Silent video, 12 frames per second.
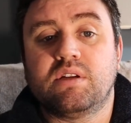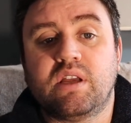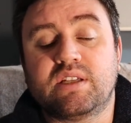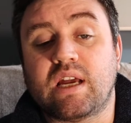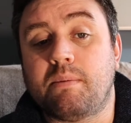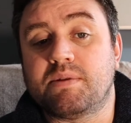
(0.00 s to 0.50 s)

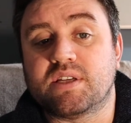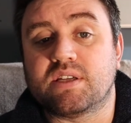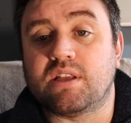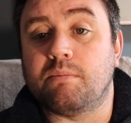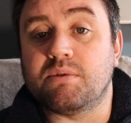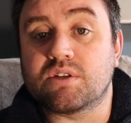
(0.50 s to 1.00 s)
Examples of
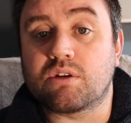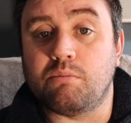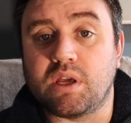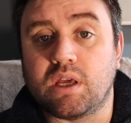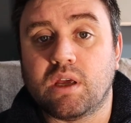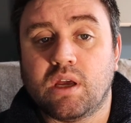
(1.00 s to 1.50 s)
snippets could
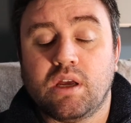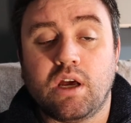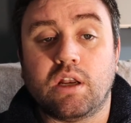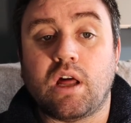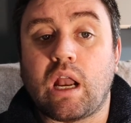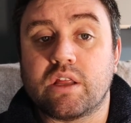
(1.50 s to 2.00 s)
be
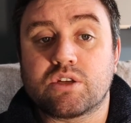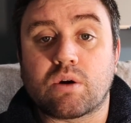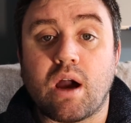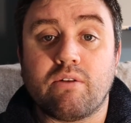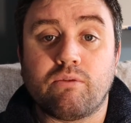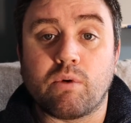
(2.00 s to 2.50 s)
a knowledge
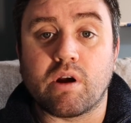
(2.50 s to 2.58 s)
graph,